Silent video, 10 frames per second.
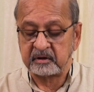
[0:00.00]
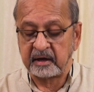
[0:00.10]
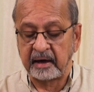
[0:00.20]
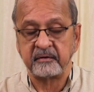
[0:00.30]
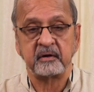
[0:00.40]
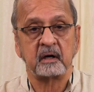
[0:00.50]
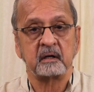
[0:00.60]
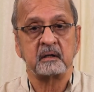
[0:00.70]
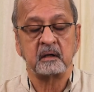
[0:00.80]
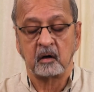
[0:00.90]
the
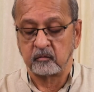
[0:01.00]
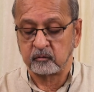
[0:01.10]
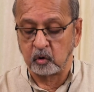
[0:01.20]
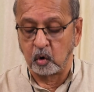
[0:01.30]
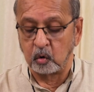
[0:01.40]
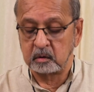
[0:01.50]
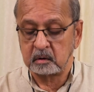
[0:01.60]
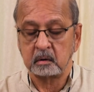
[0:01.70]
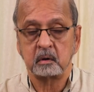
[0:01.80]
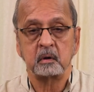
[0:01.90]
area of coal,